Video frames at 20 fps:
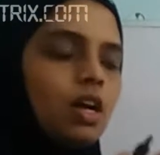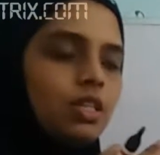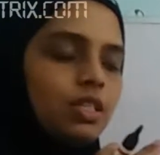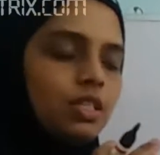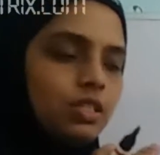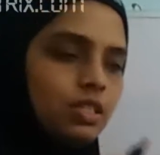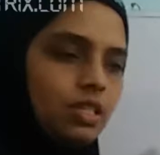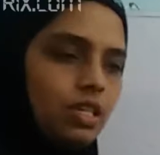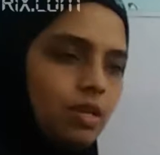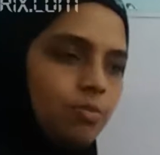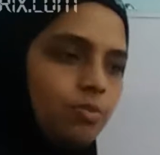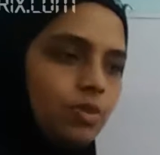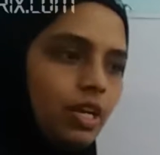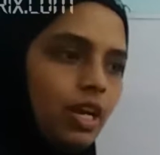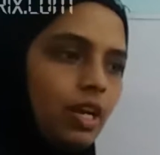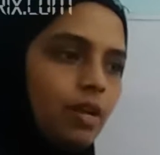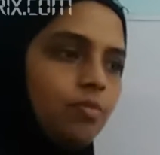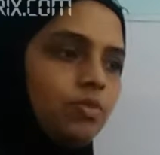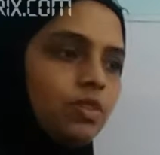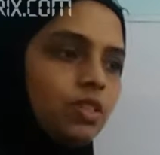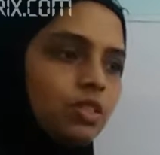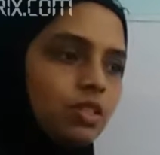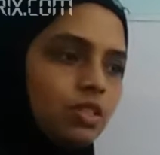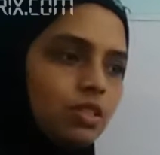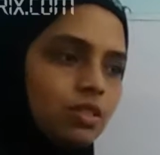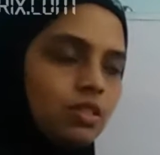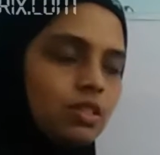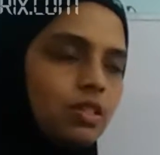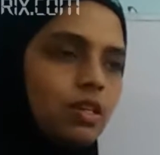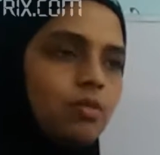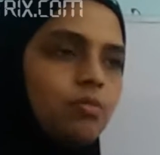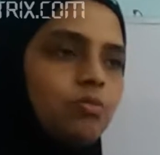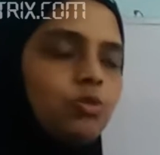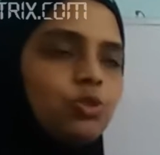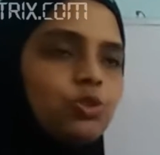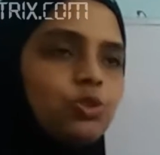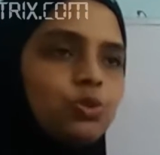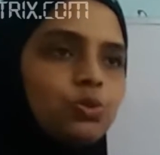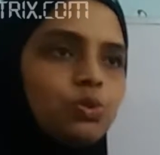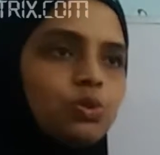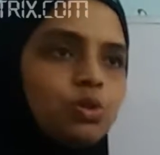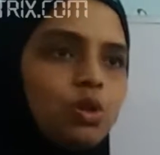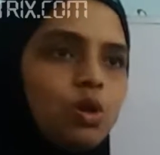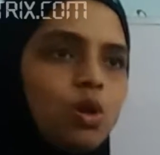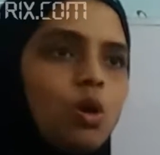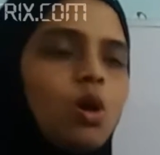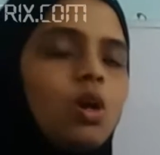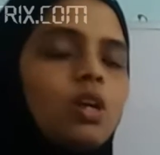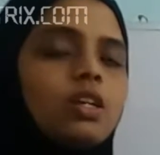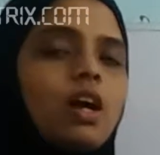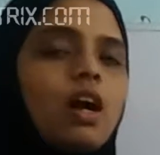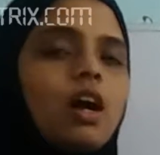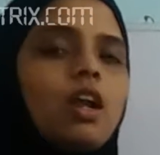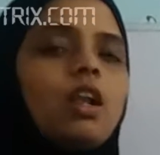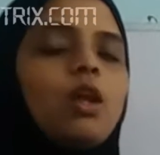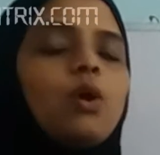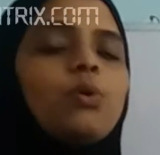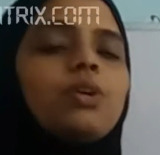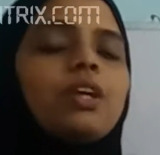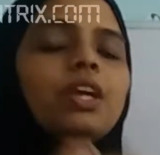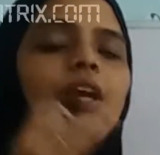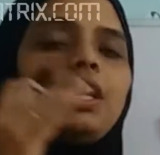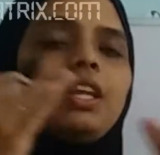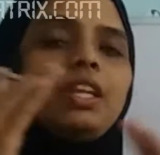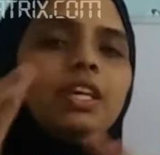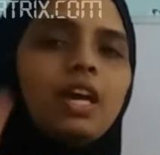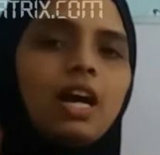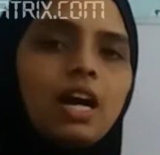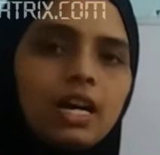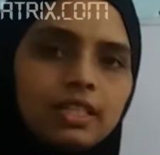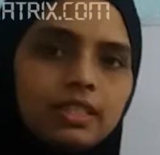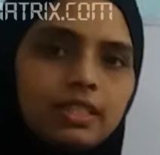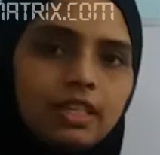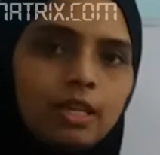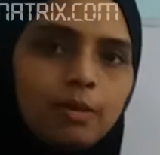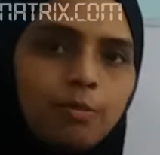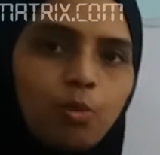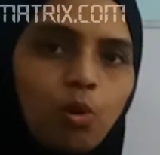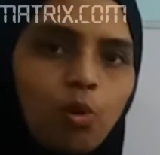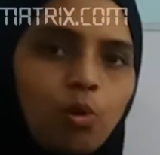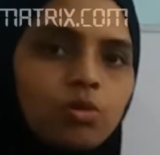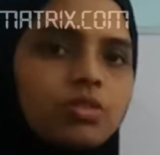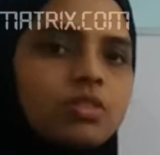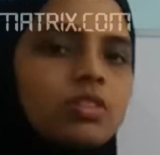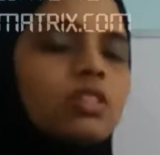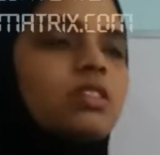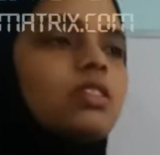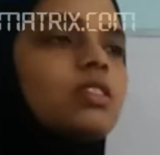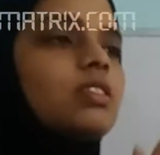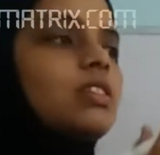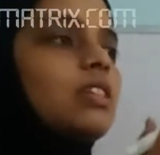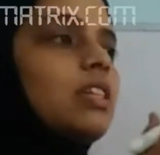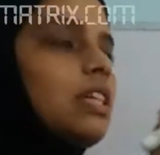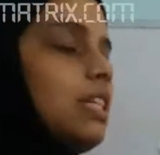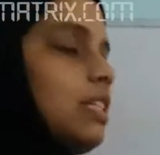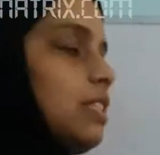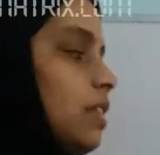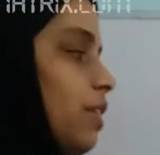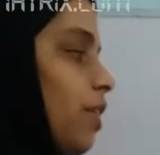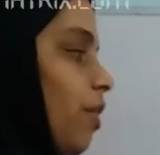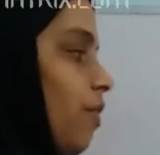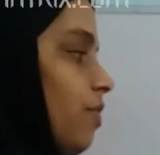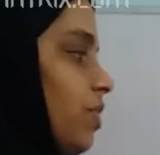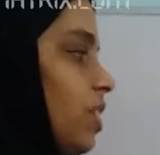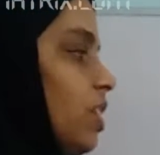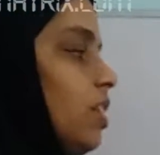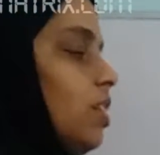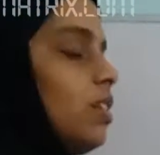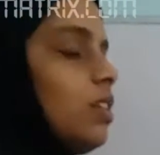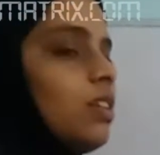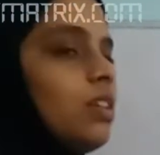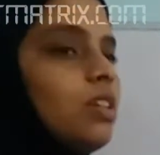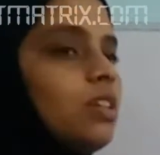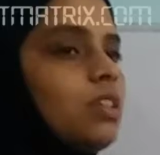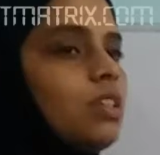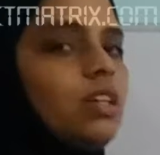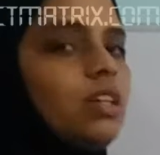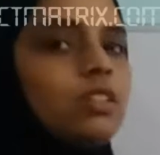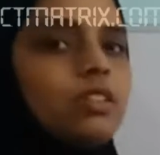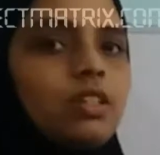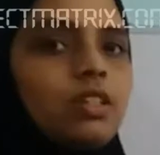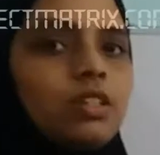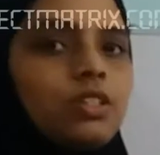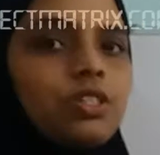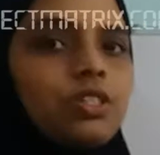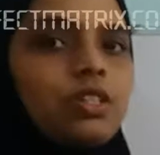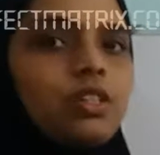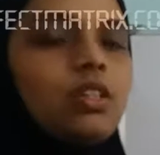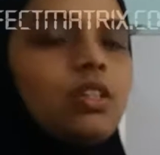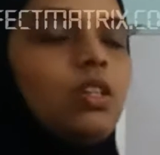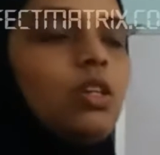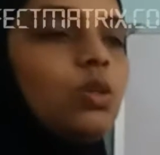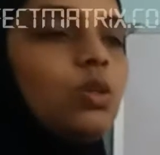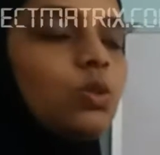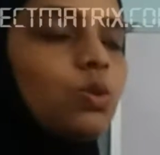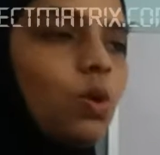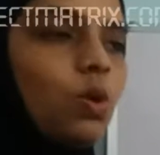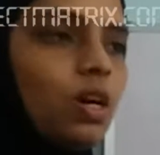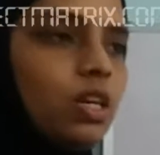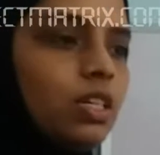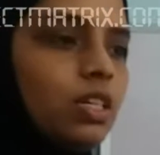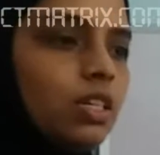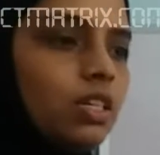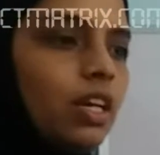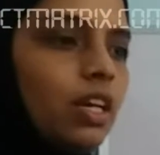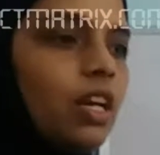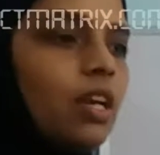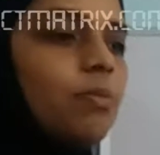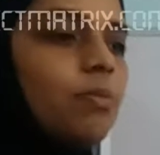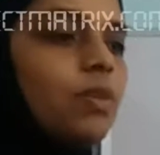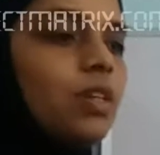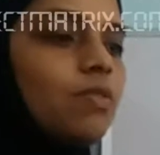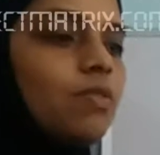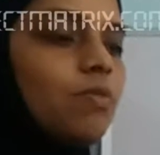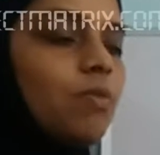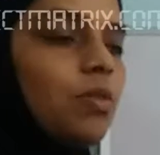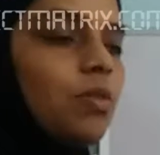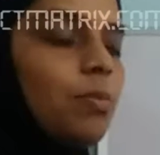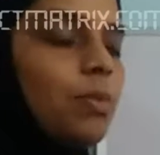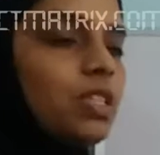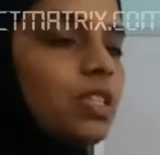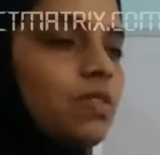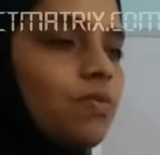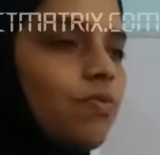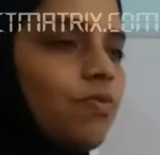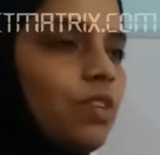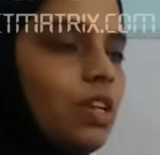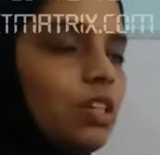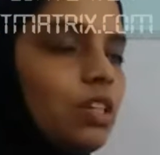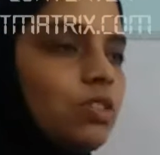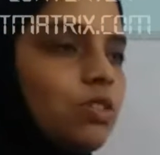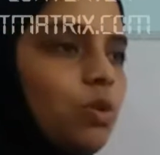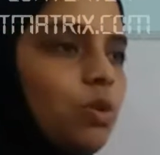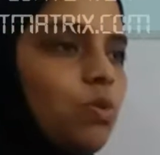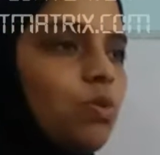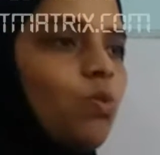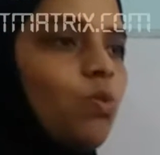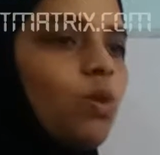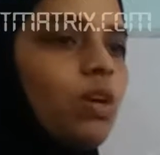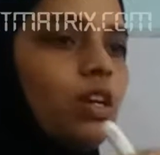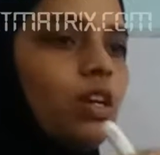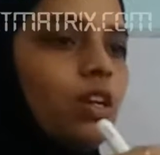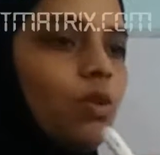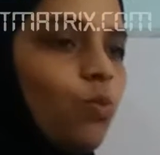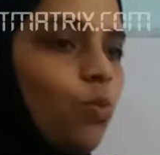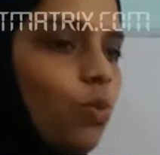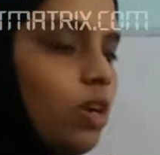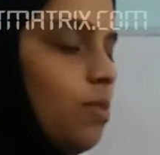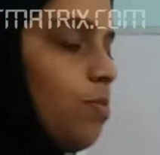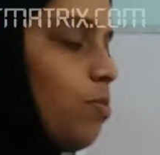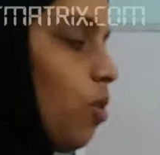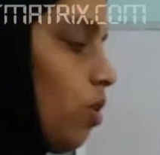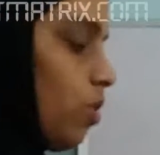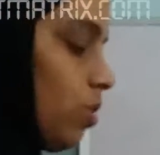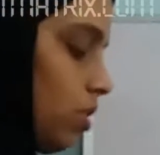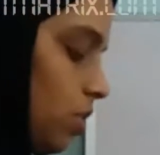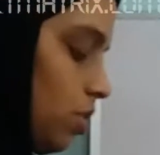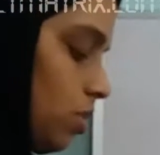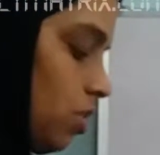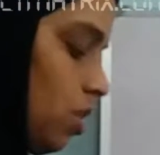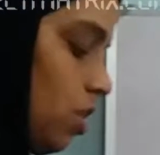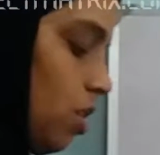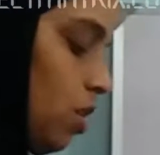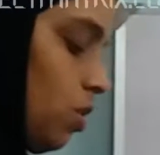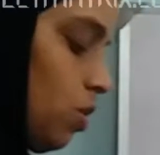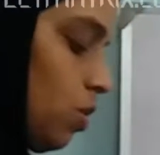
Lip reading: At the same time, the system should not allow any other process inside of the critical section. So at a time, it must execute only one process.